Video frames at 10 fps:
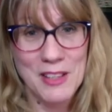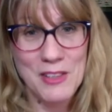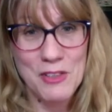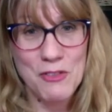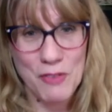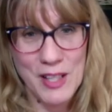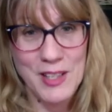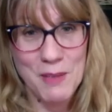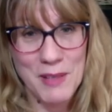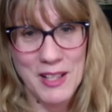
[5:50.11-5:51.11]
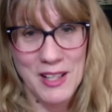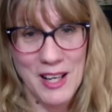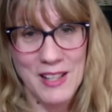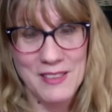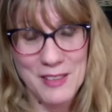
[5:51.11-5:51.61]
I do read them at
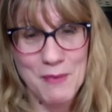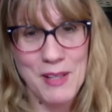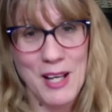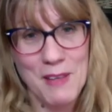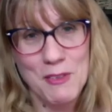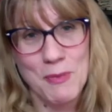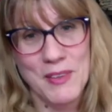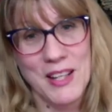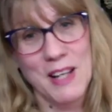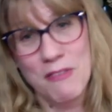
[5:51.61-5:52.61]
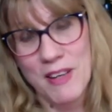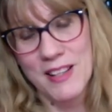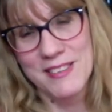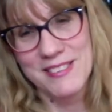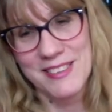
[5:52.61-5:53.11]
night sometimes, but then I
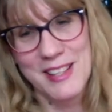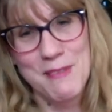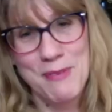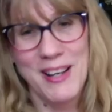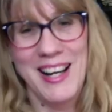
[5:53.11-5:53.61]
fall asleep.